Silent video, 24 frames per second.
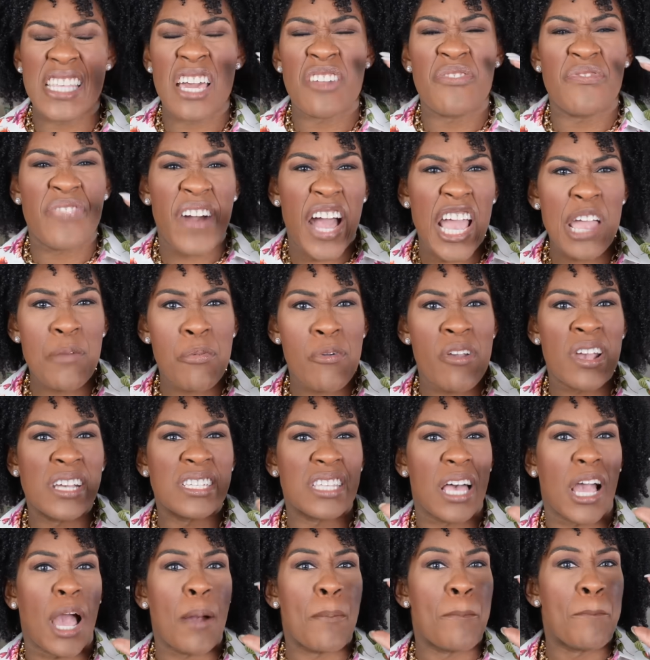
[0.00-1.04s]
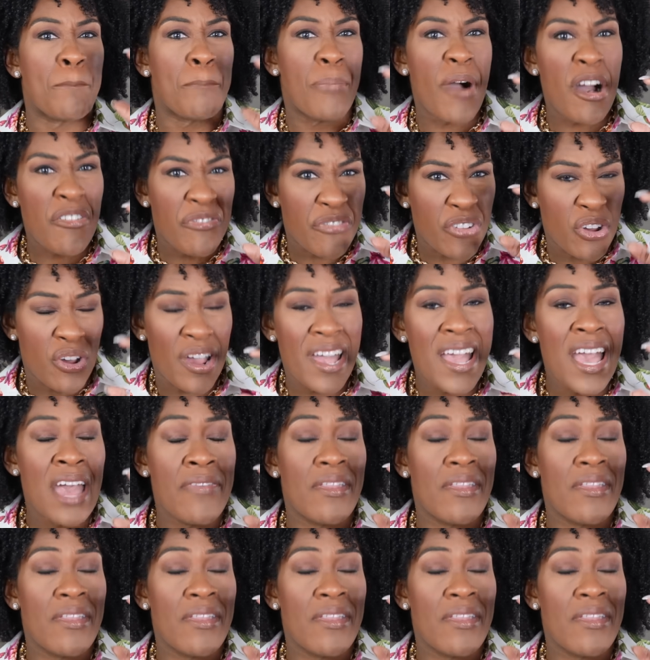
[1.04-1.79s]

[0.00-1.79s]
that fiber is like a buffer